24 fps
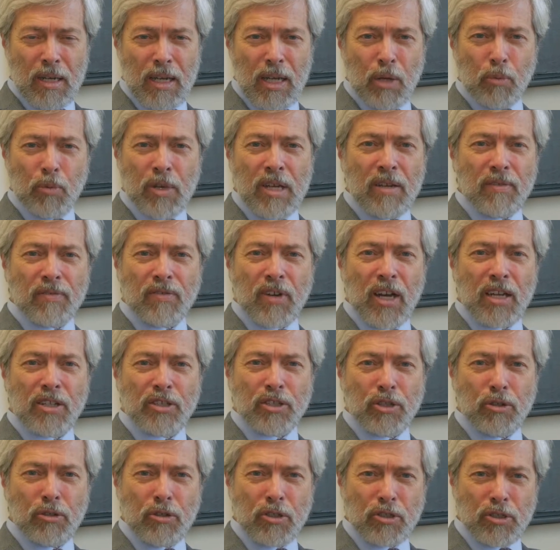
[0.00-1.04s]
And we
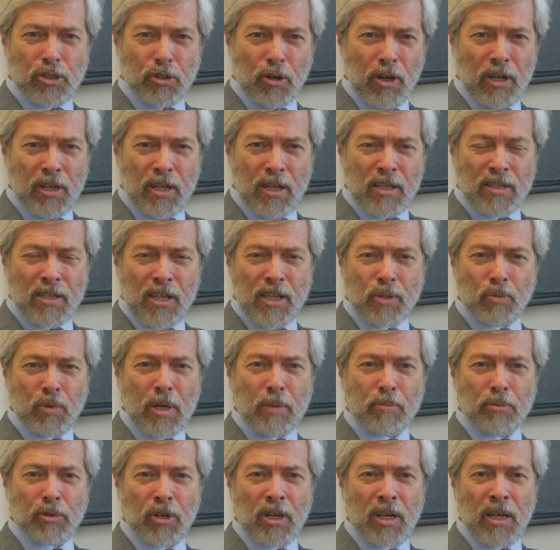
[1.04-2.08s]
invite you to join us as
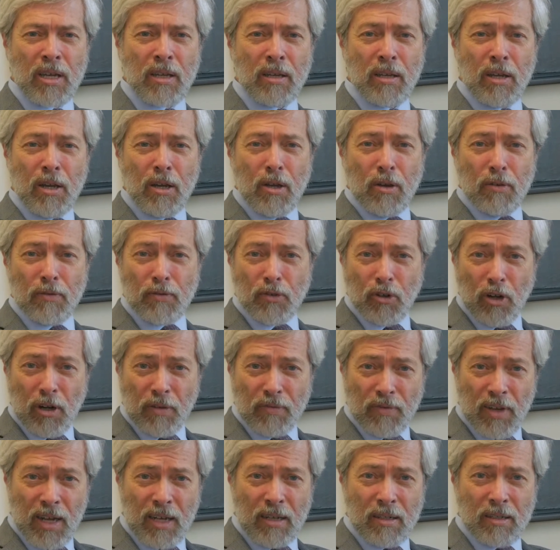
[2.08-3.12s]
we pray for our
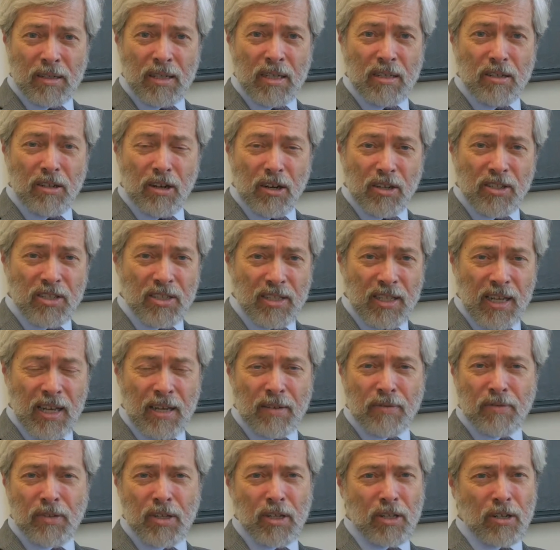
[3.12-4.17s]
faculty, our
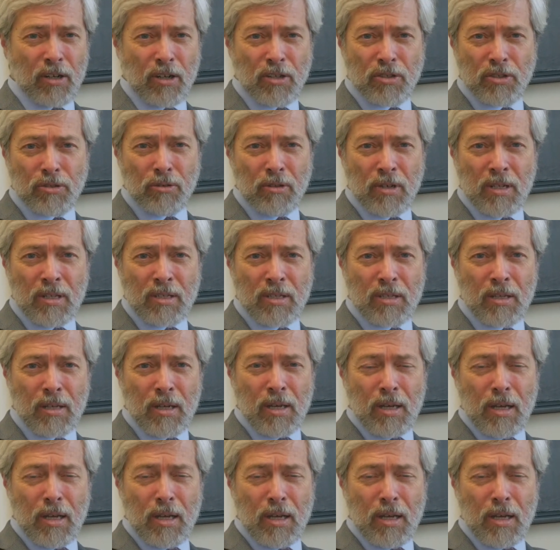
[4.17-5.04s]
staff, and our students.